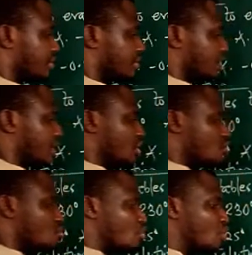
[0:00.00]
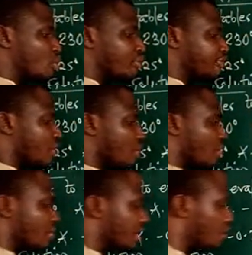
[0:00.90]
into
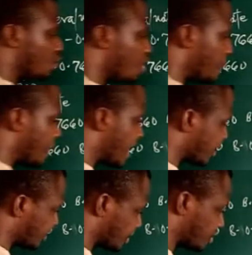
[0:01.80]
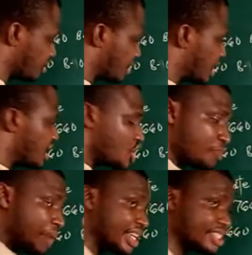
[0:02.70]
4 equal parts, and each
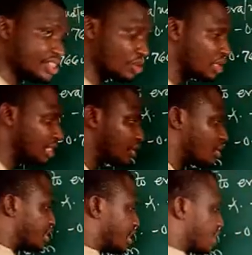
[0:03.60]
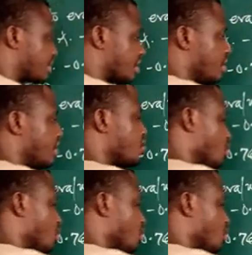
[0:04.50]
part is called a quadrant. So